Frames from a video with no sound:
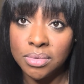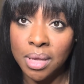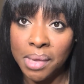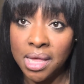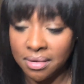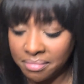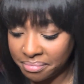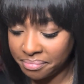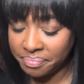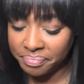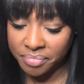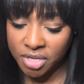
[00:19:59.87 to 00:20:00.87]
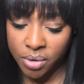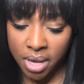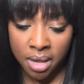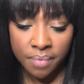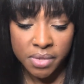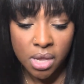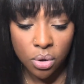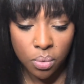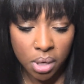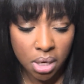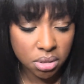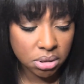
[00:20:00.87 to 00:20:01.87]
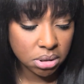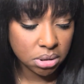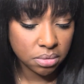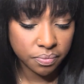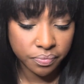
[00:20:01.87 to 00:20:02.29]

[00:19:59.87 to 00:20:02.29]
a man. Okay, what else?